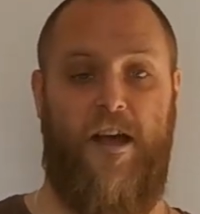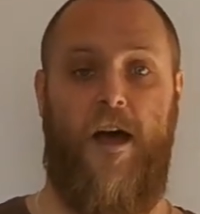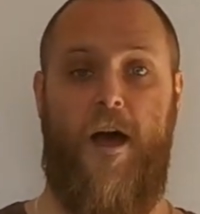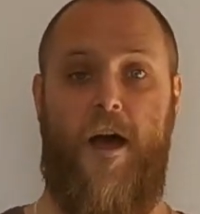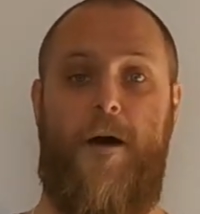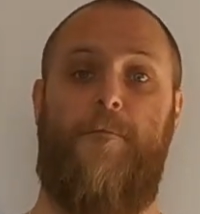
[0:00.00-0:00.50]

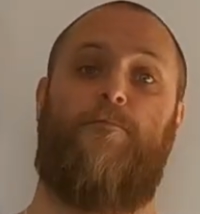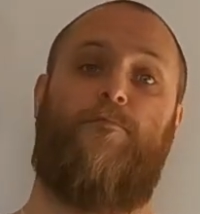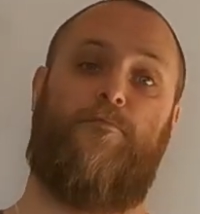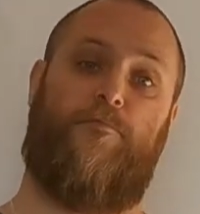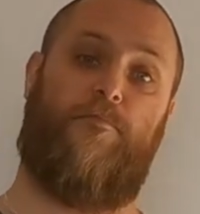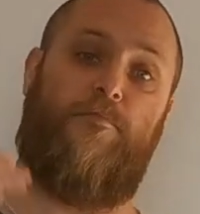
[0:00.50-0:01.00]

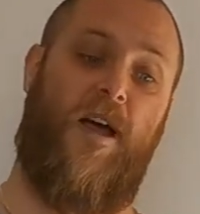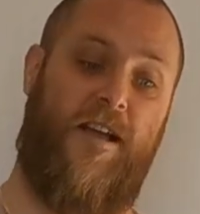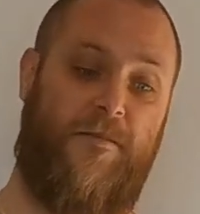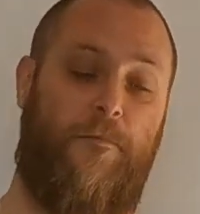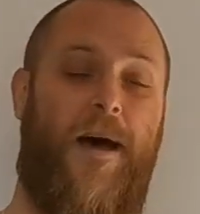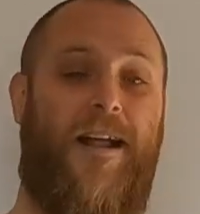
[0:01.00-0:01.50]

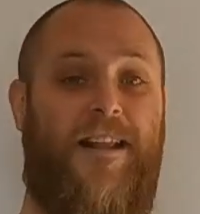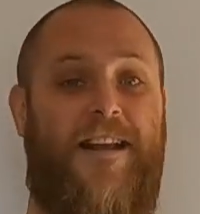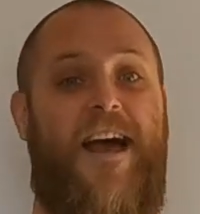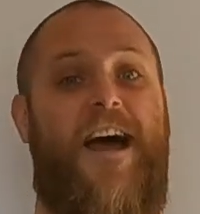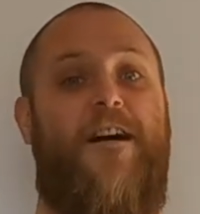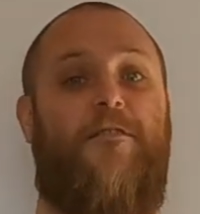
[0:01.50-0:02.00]
As I'm paddling
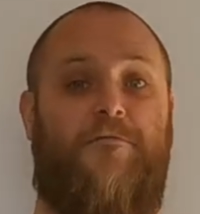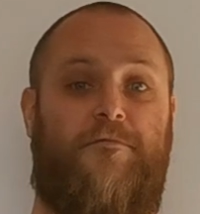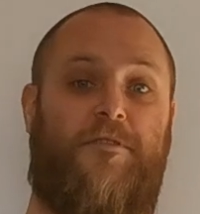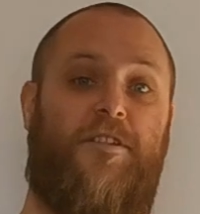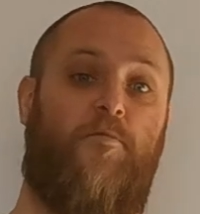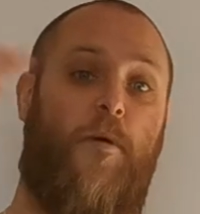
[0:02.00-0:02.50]
out,
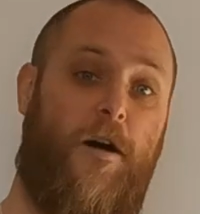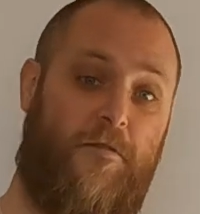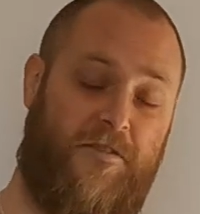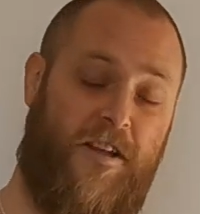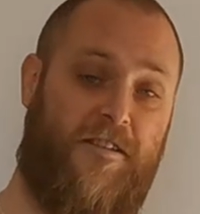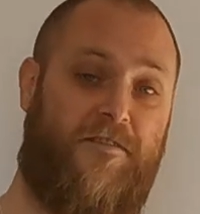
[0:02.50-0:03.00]
the swell
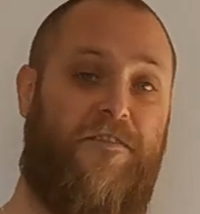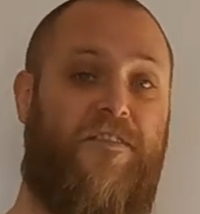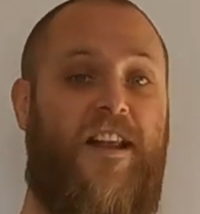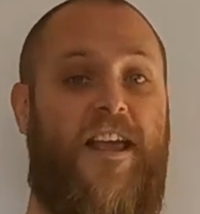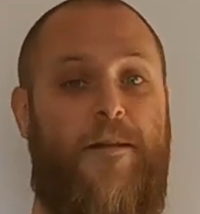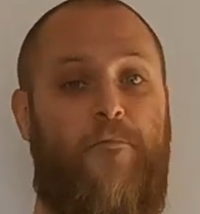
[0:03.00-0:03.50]
starts to
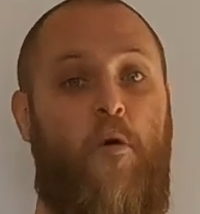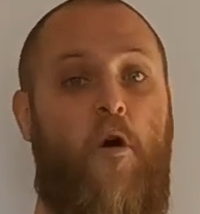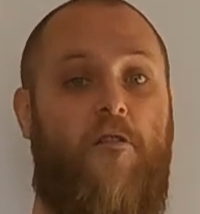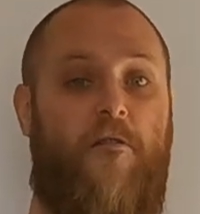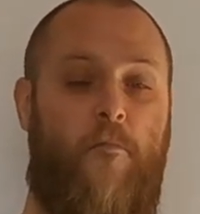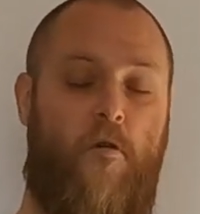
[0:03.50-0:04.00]
fill in
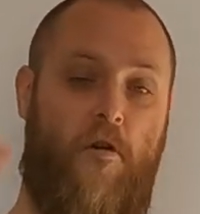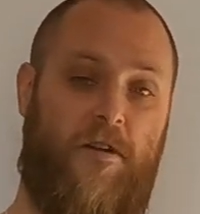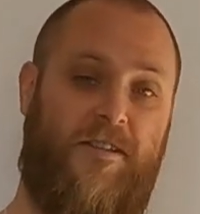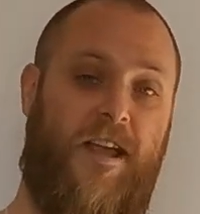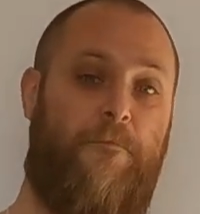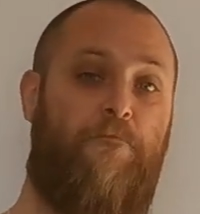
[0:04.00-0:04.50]
more and more.
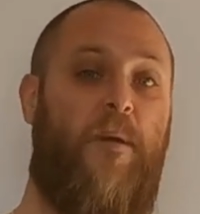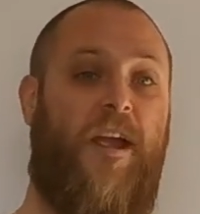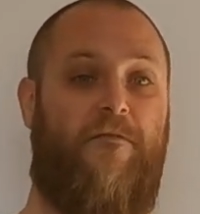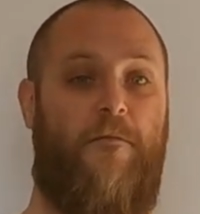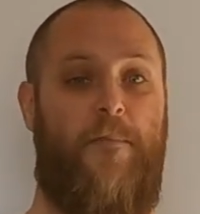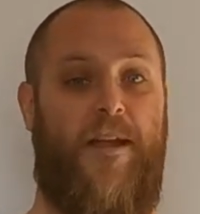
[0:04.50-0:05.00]
It's getting
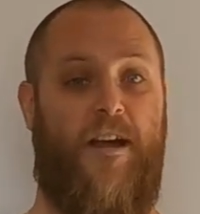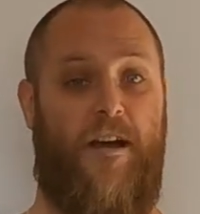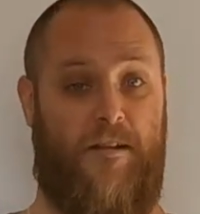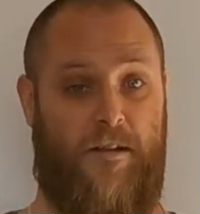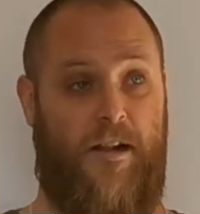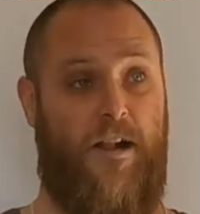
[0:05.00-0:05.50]
bigger and bigger.